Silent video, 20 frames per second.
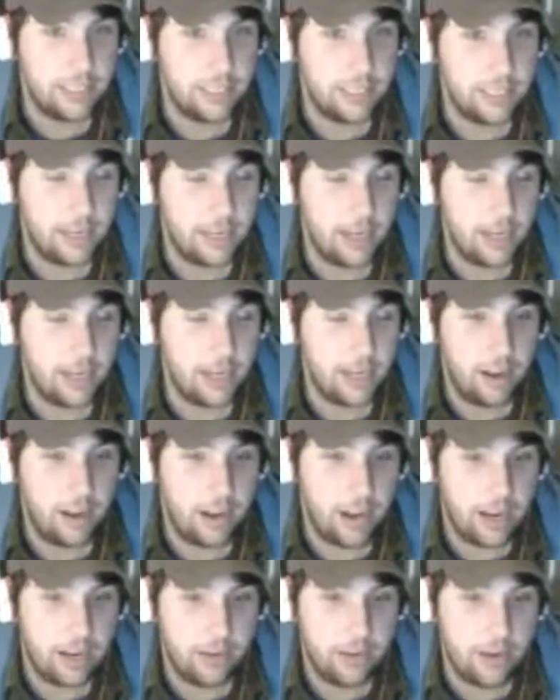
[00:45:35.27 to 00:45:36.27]
that's it.
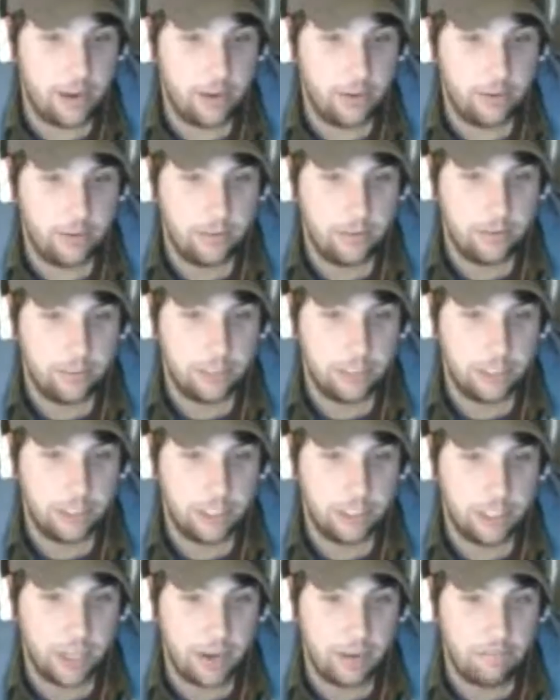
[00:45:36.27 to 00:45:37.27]
I don't know.
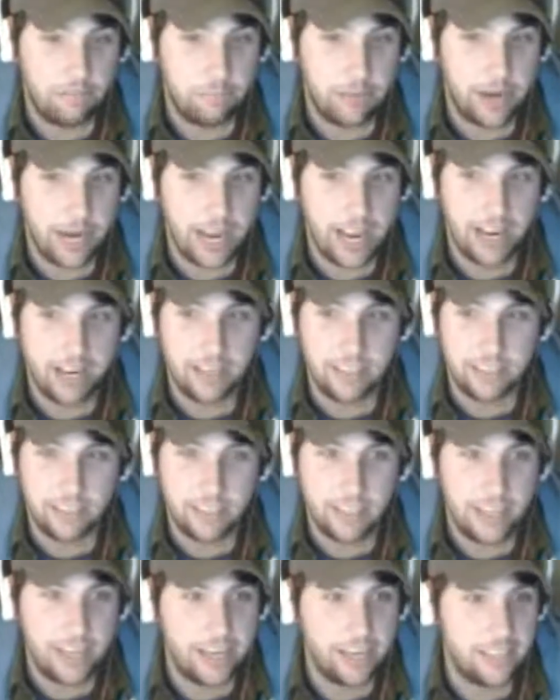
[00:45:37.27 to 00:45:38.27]
Stuff,
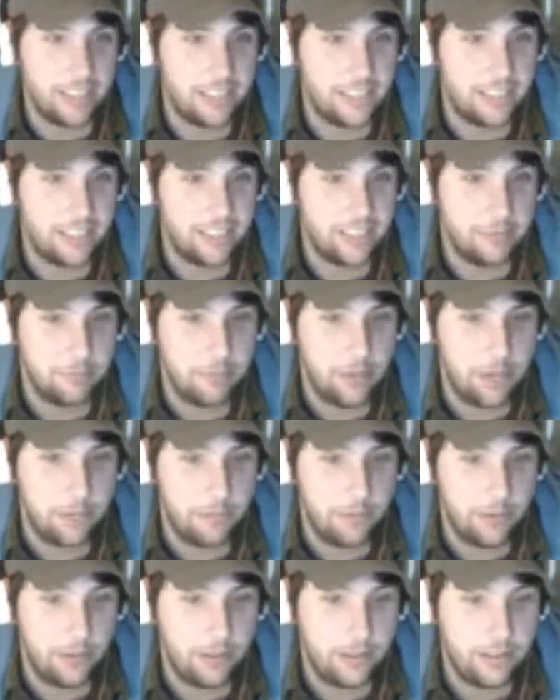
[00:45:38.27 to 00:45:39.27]
bananas, things,
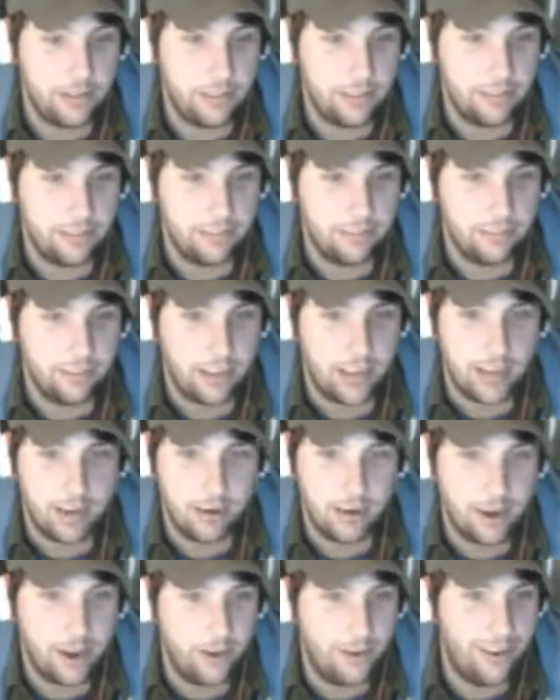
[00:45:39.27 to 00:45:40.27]
people. I
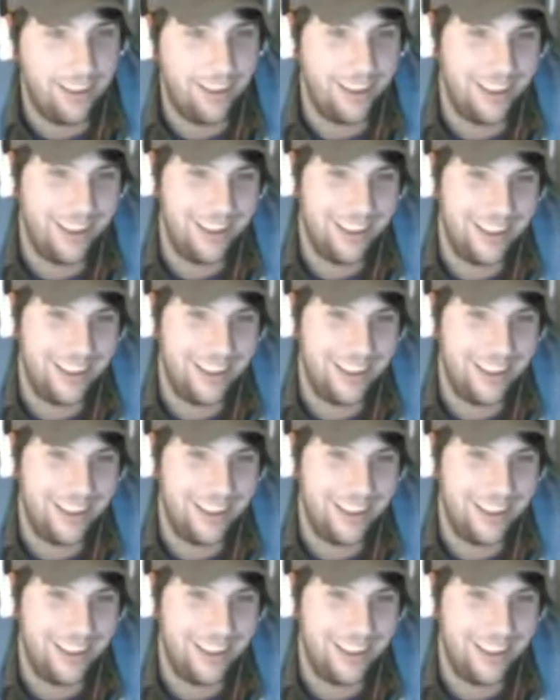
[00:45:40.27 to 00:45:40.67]
don't know.